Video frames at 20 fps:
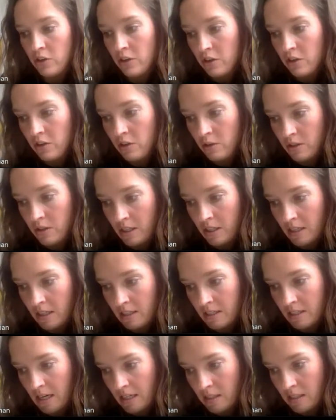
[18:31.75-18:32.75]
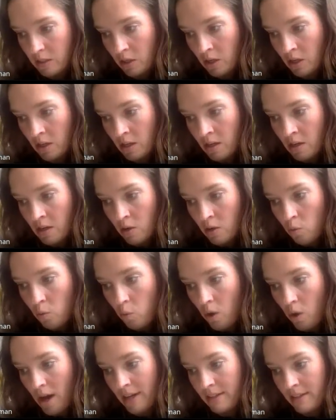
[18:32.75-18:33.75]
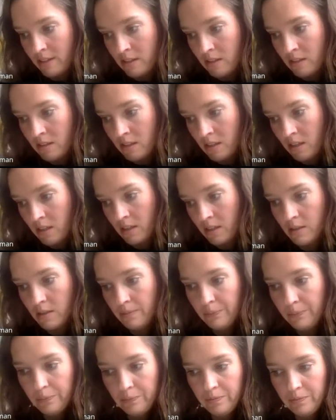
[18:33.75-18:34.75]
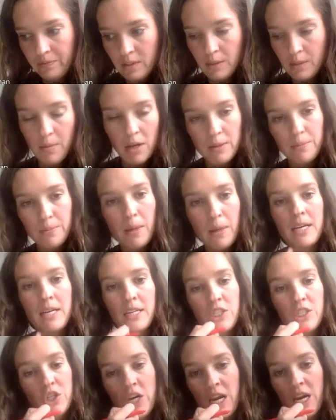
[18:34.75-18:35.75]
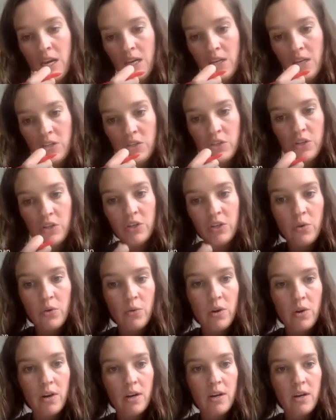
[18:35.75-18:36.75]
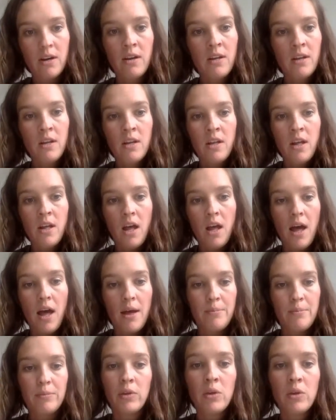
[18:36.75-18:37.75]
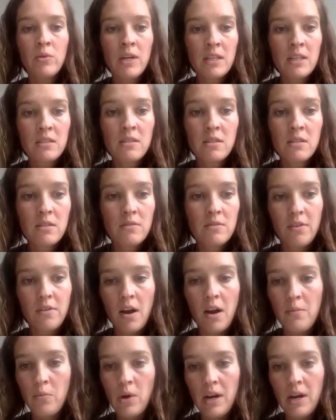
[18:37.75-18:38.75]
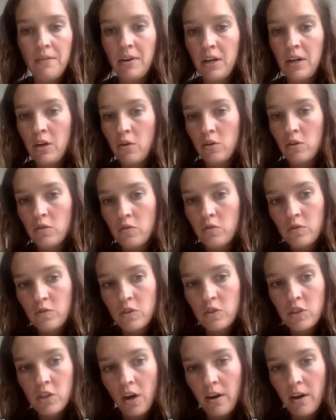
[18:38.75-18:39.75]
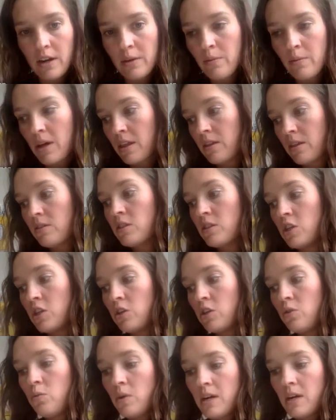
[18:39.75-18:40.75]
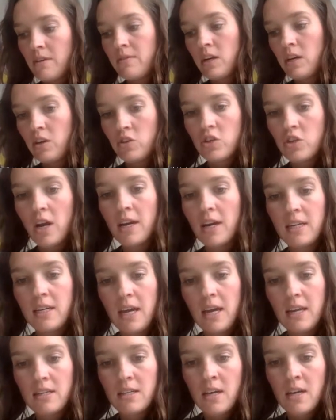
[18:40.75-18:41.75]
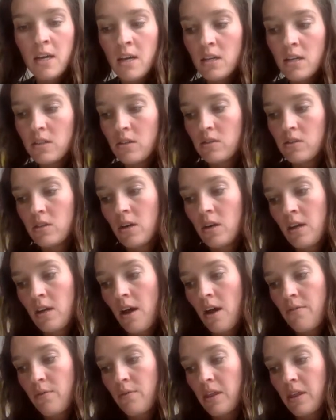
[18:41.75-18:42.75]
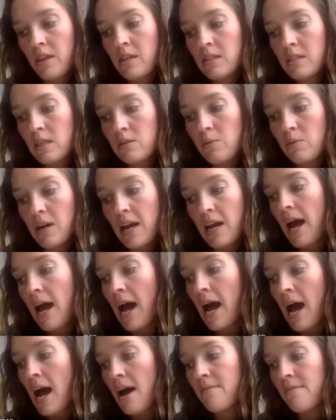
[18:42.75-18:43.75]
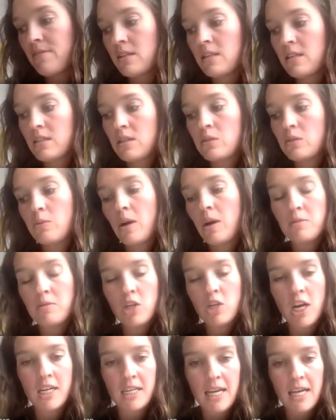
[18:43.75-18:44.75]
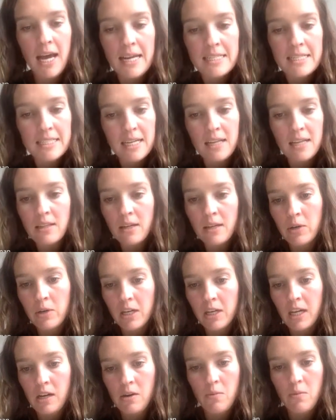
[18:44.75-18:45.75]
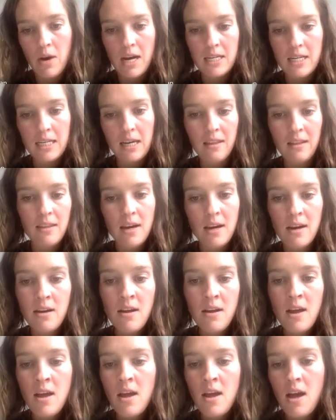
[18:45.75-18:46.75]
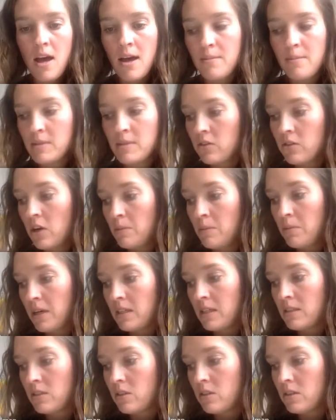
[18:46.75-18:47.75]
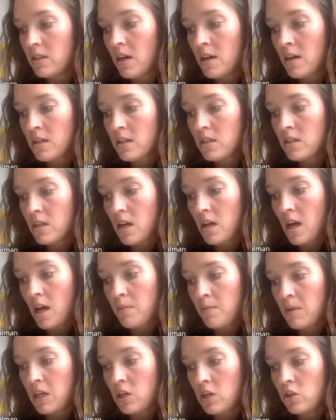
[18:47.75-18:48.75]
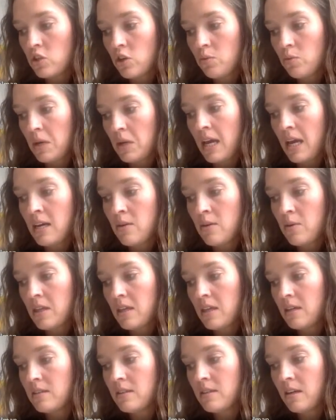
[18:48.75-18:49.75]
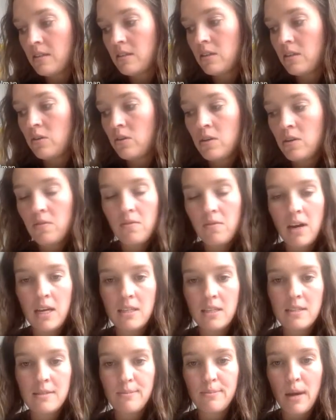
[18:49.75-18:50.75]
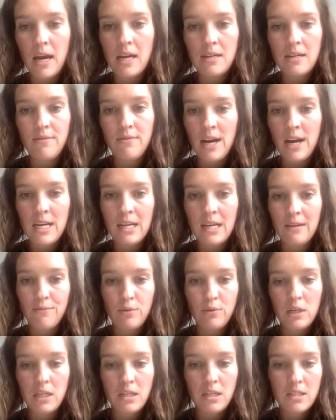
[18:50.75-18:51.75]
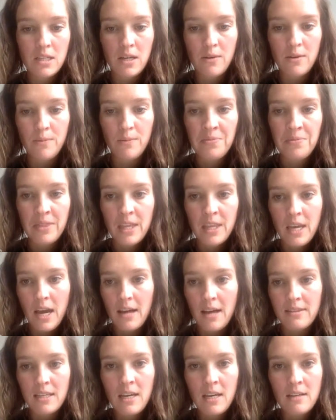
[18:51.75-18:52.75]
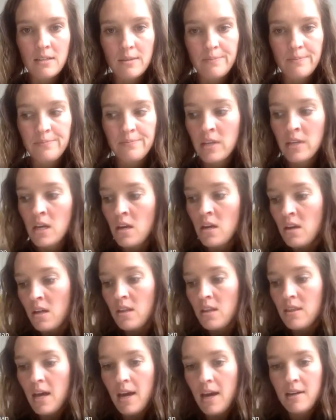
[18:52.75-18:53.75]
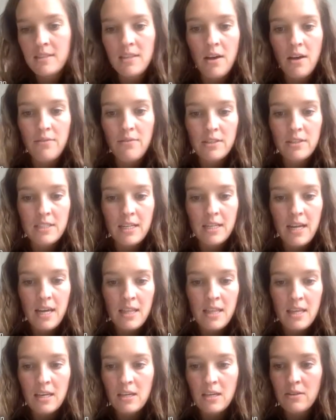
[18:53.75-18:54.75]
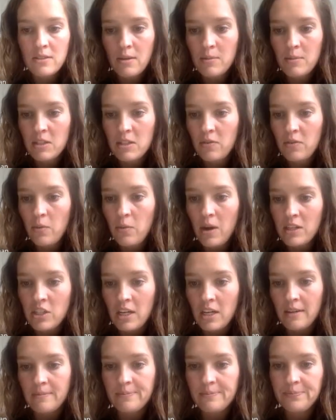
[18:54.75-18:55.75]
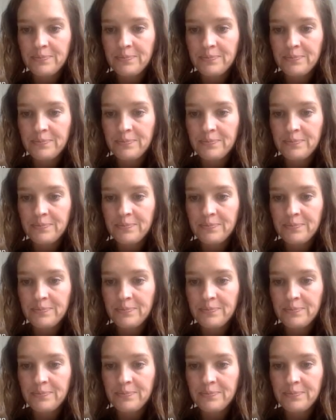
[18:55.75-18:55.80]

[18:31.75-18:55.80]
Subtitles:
you're using these nice ones to multiply to change your units from whatever you're starting with to whatever you're trying to get. So starting off with this is what I have and this is where I'm trying to get, and then working your way to get there is a great place to start. Making sure we end with these nice unit rates by dividing if we need to at the end. That is all for today. Thank you so much for watching.